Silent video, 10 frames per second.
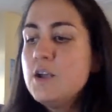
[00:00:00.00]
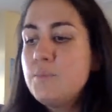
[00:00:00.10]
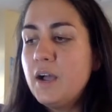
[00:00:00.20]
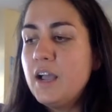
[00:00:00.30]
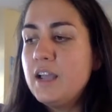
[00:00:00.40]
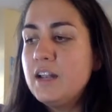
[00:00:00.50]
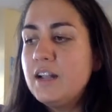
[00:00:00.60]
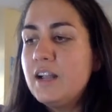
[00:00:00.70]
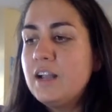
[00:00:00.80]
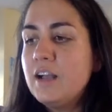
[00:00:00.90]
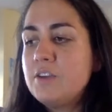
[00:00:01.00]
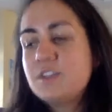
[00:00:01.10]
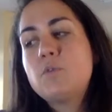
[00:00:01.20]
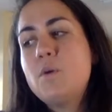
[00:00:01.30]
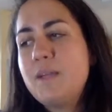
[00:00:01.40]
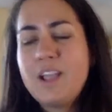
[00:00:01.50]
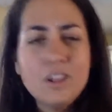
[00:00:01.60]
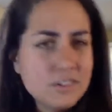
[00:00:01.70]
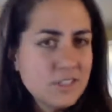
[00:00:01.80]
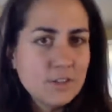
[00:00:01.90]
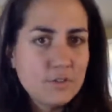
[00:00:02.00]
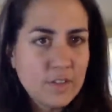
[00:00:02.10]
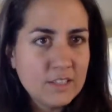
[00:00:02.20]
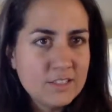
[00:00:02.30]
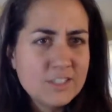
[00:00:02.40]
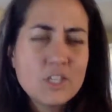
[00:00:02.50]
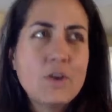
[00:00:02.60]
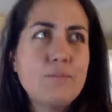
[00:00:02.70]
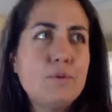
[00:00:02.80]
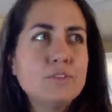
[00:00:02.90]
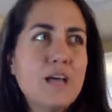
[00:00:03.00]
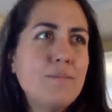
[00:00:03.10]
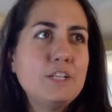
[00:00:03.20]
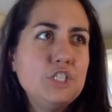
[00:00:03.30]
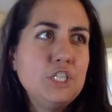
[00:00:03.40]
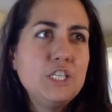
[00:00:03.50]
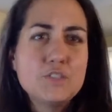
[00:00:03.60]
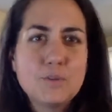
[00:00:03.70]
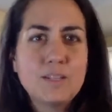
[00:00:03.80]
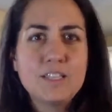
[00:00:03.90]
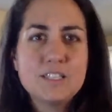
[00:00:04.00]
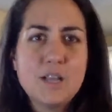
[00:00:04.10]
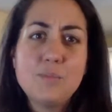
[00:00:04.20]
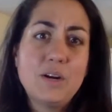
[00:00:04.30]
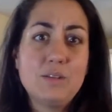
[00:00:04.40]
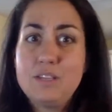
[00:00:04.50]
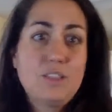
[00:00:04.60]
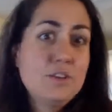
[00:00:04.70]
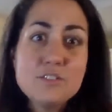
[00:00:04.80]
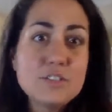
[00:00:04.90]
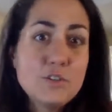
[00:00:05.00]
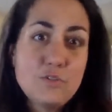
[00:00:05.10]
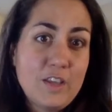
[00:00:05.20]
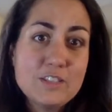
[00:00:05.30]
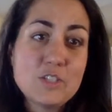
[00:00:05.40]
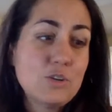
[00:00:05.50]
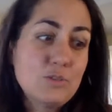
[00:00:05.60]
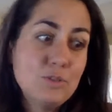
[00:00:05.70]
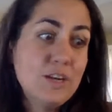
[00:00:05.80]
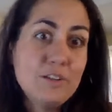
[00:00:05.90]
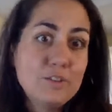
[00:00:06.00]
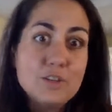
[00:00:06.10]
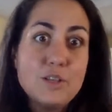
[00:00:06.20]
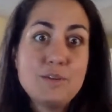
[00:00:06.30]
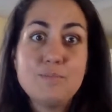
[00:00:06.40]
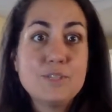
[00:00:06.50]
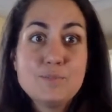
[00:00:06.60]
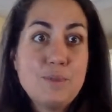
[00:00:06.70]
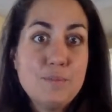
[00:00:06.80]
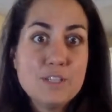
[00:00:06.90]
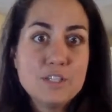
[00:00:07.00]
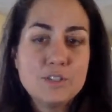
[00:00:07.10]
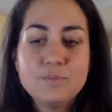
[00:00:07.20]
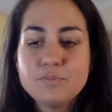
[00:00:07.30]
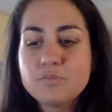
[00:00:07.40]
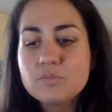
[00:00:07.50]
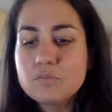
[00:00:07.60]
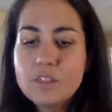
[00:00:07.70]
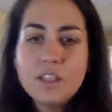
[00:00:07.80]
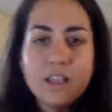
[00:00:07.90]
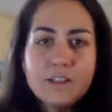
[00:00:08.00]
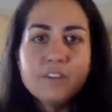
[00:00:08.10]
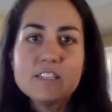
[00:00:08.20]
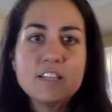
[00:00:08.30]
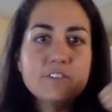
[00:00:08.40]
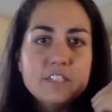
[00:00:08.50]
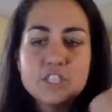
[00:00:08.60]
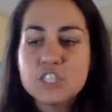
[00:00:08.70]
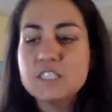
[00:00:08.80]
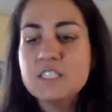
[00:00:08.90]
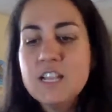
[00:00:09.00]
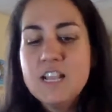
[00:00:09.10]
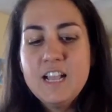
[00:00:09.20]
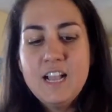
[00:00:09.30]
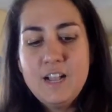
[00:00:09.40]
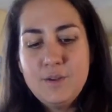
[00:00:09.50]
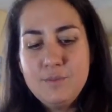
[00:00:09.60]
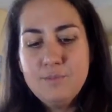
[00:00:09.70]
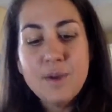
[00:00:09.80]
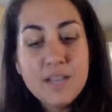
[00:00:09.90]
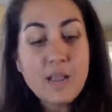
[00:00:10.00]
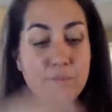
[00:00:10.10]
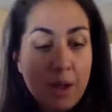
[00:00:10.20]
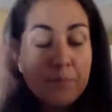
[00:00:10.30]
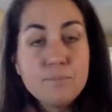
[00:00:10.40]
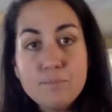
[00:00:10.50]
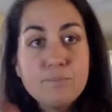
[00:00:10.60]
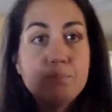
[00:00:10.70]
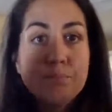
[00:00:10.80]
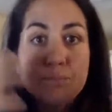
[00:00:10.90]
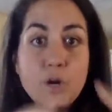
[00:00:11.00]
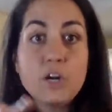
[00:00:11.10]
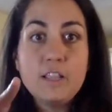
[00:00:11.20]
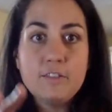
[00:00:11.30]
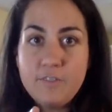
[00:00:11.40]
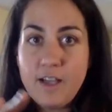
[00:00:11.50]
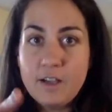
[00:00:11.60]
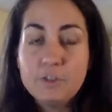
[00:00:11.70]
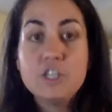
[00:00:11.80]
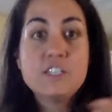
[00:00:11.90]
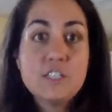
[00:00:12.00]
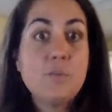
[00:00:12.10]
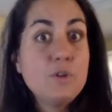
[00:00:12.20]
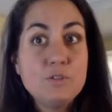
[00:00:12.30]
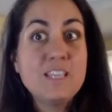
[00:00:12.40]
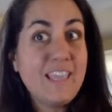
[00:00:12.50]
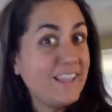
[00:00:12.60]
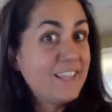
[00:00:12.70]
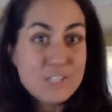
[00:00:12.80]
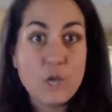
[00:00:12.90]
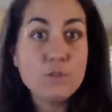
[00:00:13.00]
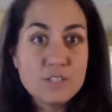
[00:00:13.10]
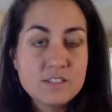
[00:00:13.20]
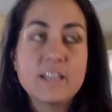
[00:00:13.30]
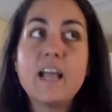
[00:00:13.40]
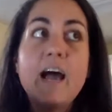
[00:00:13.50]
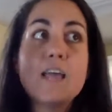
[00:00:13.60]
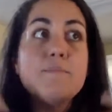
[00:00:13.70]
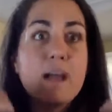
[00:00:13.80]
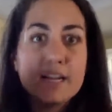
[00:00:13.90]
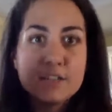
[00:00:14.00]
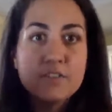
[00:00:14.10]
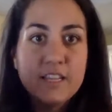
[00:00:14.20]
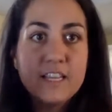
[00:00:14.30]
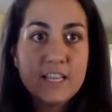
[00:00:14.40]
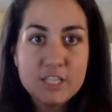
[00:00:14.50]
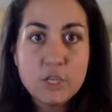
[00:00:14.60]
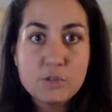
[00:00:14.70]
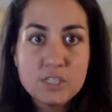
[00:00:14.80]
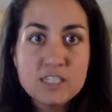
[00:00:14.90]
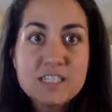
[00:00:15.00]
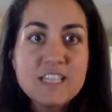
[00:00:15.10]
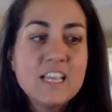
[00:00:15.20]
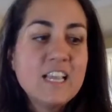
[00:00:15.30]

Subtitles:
But I was like, well, my clothes still fits. And so I pulled out my jeans from like the summer, and I was like, those still fit. So whatever, it must be muscle. And I've got definition. But I'm not burning fat, which, as someone who's in ketosis, like I am actively in ketosis